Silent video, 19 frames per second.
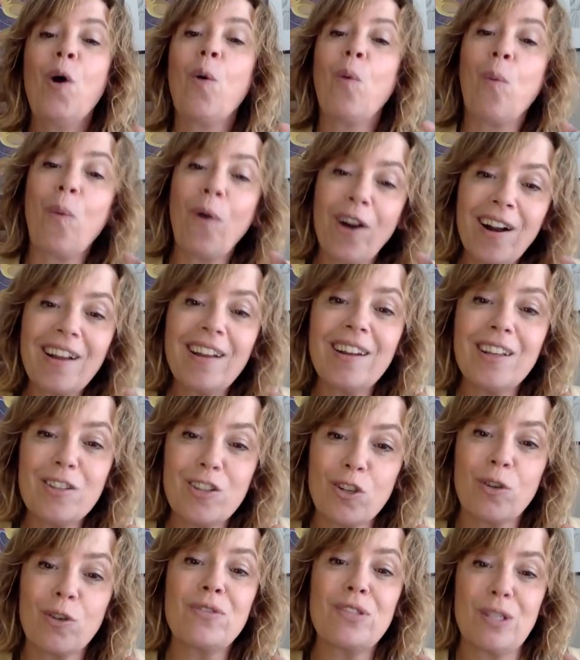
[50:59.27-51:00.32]
We're going to
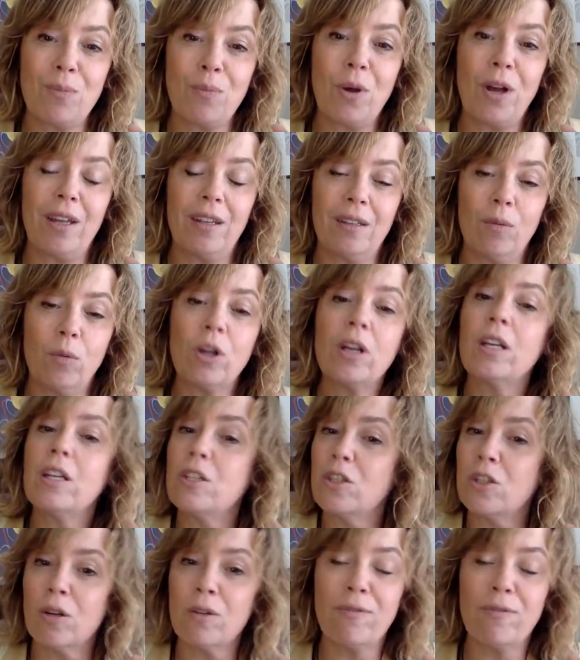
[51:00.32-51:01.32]
serve someone. We're going to serve